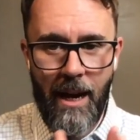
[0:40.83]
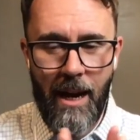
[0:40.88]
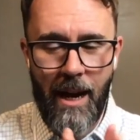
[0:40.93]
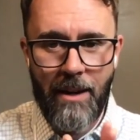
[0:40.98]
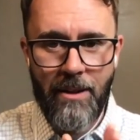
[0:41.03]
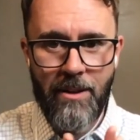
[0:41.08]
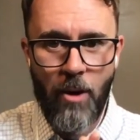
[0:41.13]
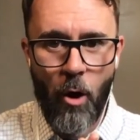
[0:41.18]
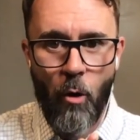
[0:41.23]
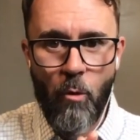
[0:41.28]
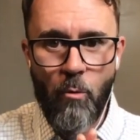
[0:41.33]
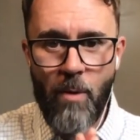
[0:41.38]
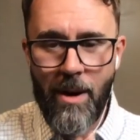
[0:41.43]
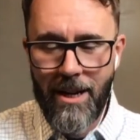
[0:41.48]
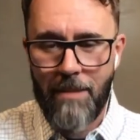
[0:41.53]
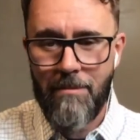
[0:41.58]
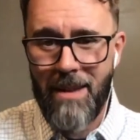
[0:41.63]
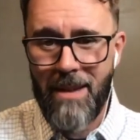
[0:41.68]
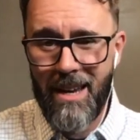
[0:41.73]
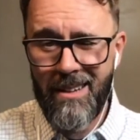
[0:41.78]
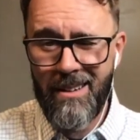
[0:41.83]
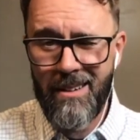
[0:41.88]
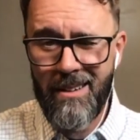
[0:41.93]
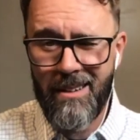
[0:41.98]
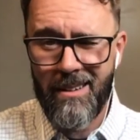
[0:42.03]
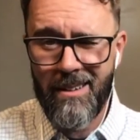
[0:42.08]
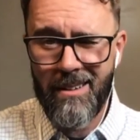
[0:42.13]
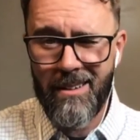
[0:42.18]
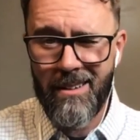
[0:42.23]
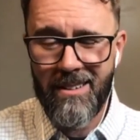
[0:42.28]
I don't recommend
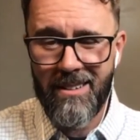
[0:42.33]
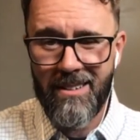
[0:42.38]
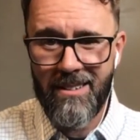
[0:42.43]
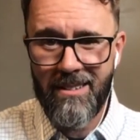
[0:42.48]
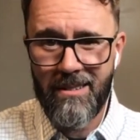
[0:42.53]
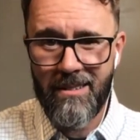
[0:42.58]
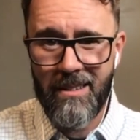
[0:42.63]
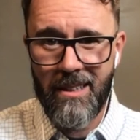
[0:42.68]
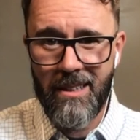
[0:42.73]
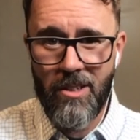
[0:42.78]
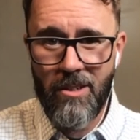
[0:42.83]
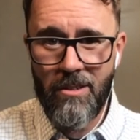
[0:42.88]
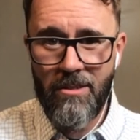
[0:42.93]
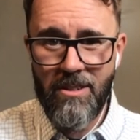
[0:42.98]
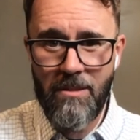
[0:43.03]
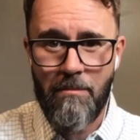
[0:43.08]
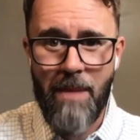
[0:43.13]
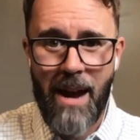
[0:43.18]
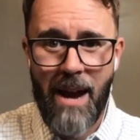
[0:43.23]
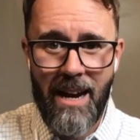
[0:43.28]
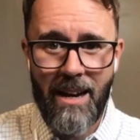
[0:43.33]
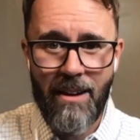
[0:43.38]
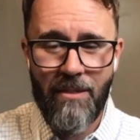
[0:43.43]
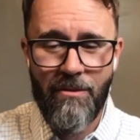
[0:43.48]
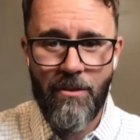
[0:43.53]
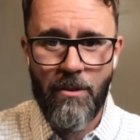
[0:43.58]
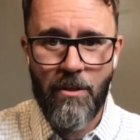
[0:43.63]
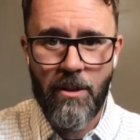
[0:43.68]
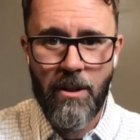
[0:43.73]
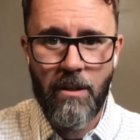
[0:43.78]
that you use a Mac
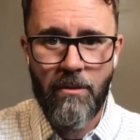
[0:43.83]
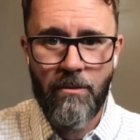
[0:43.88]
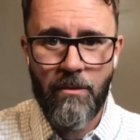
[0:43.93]
for,